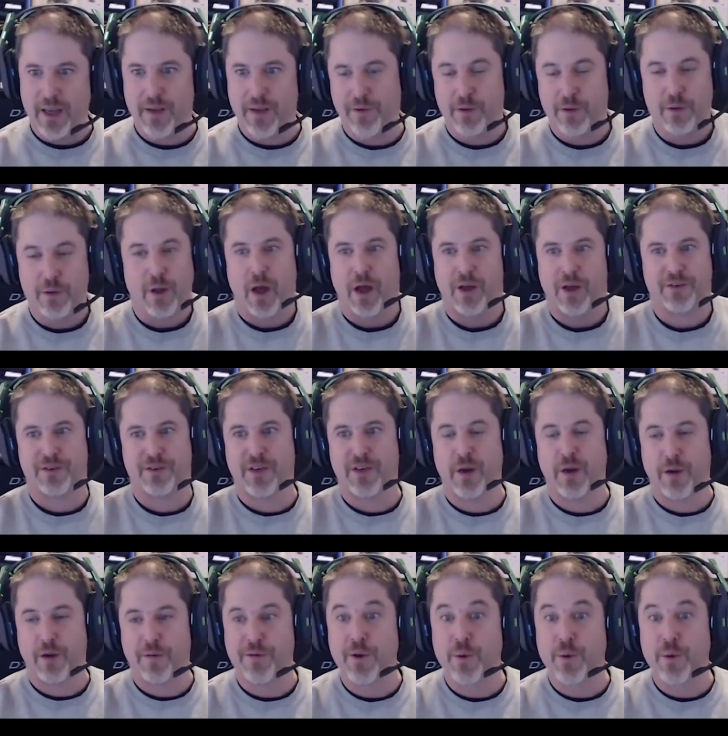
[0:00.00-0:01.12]
if you lost, you
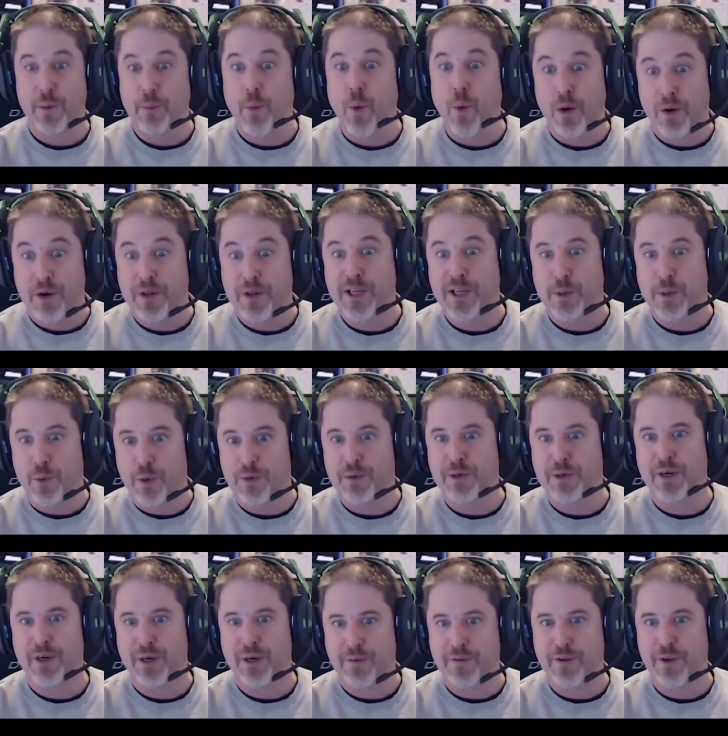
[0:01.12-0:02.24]
know, if you were mortally
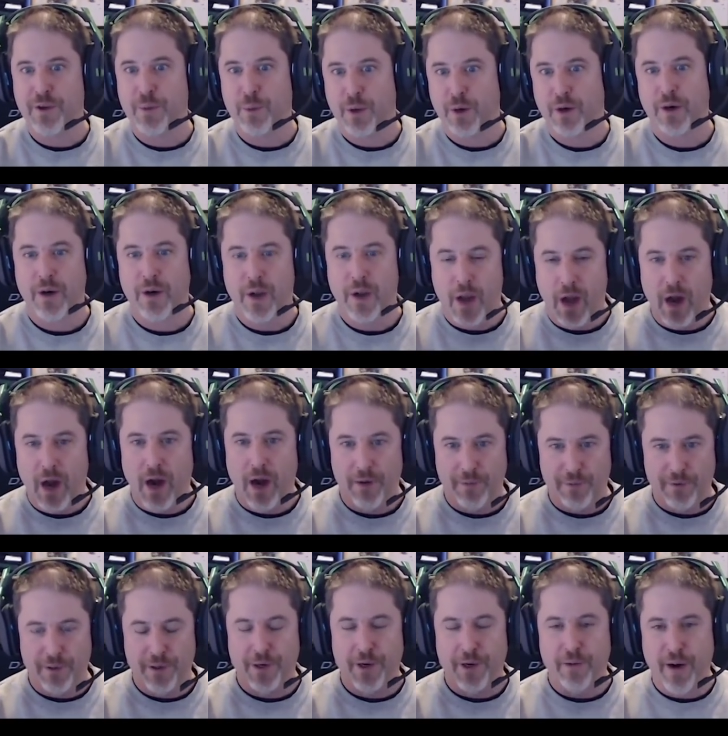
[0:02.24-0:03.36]
wounded, if you were
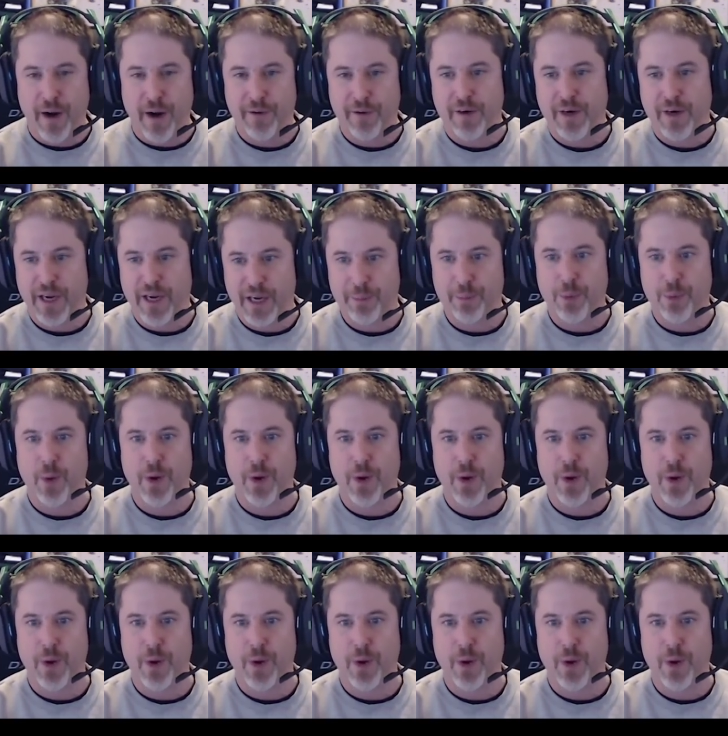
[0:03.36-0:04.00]
hovering around your hit